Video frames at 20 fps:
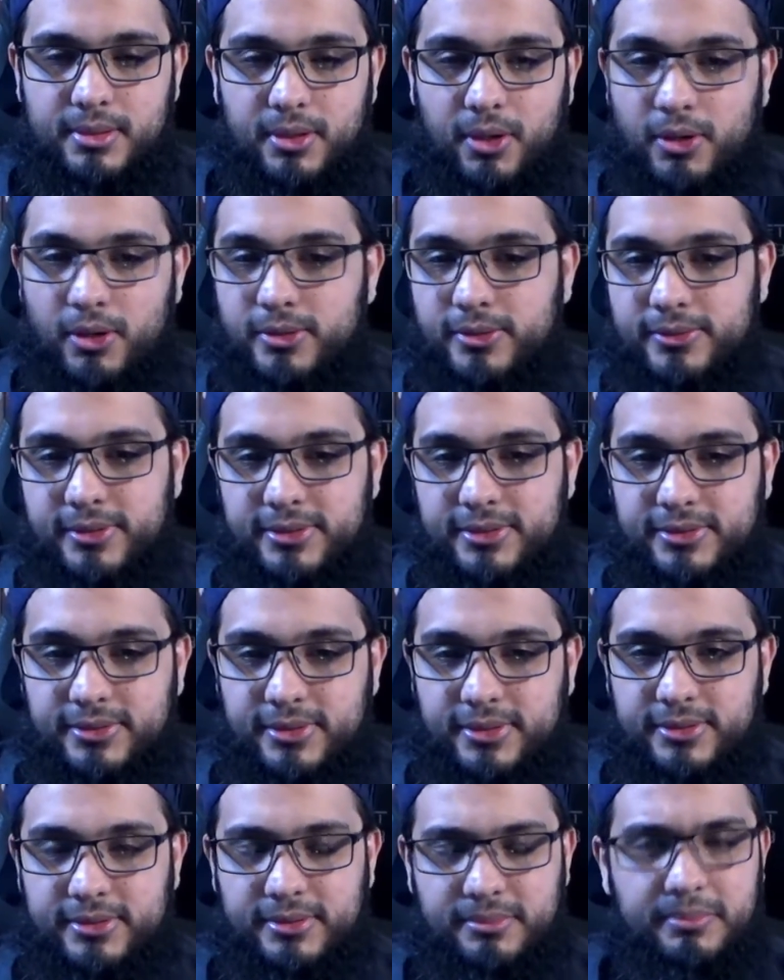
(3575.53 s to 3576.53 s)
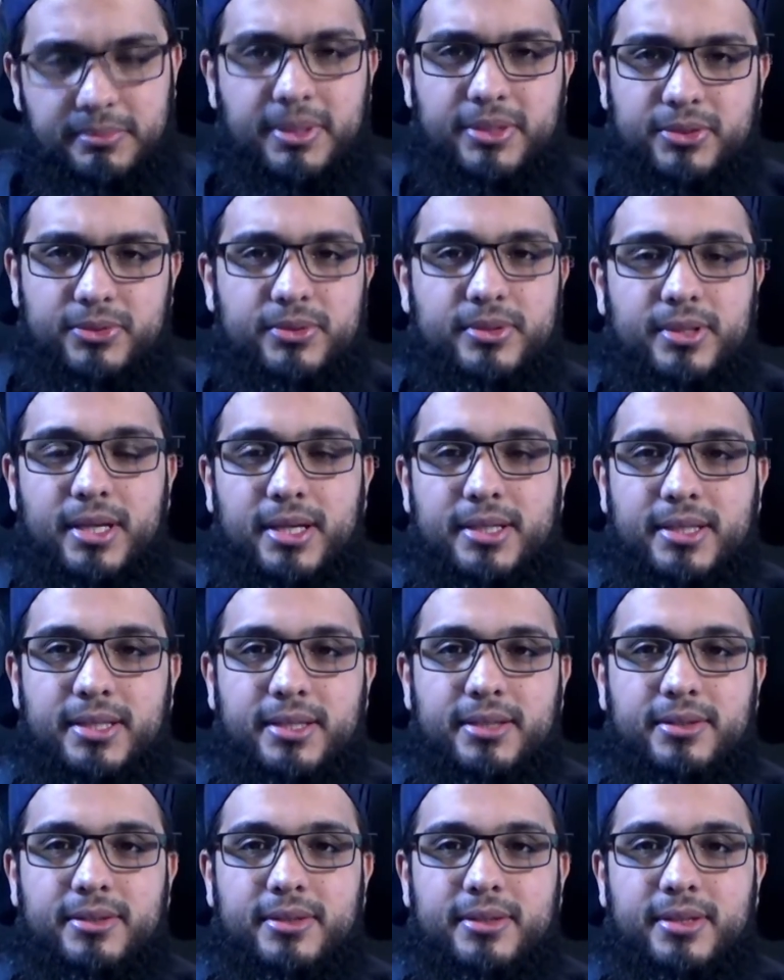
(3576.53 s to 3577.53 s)
all of these things based on a
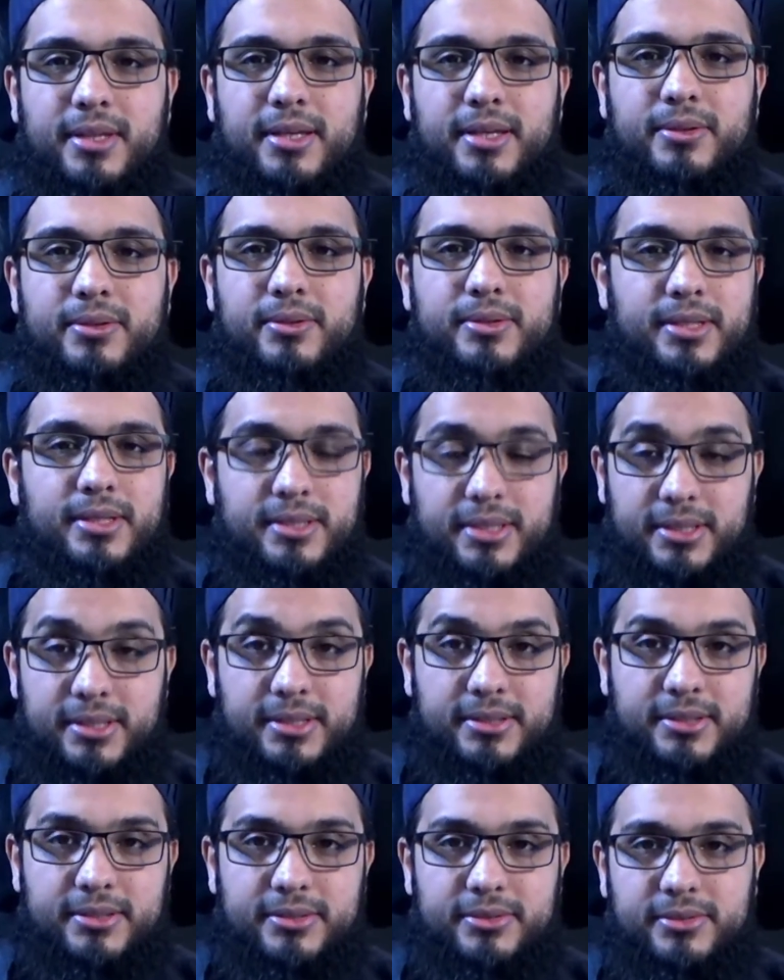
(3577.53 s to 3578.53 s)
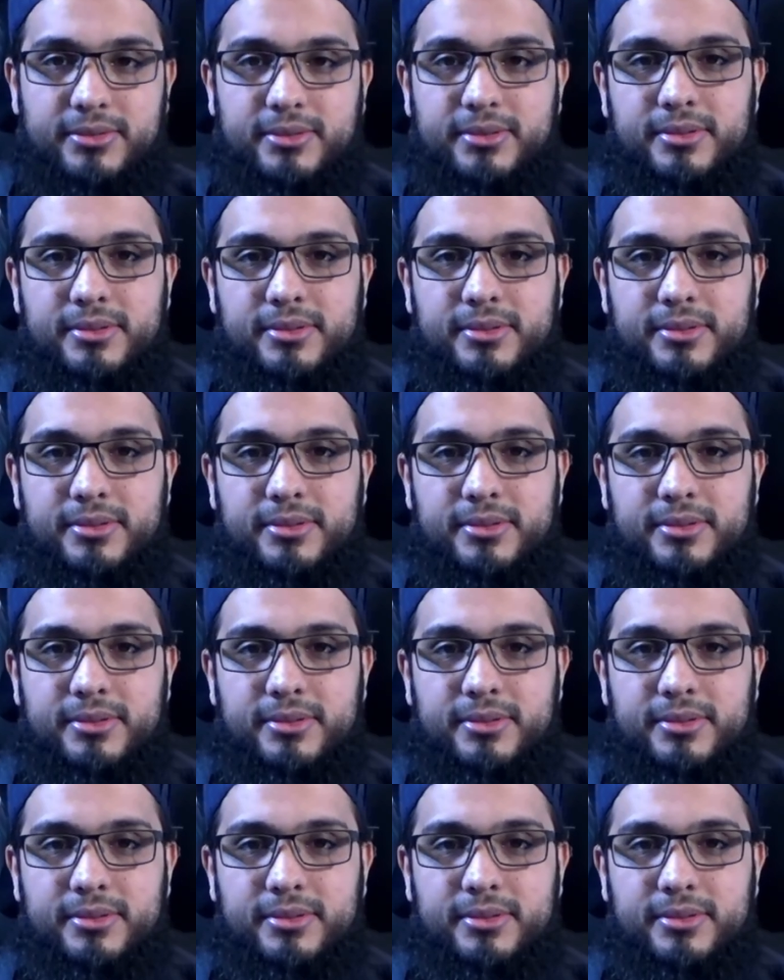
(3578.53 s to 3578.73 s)
hadith that the najis,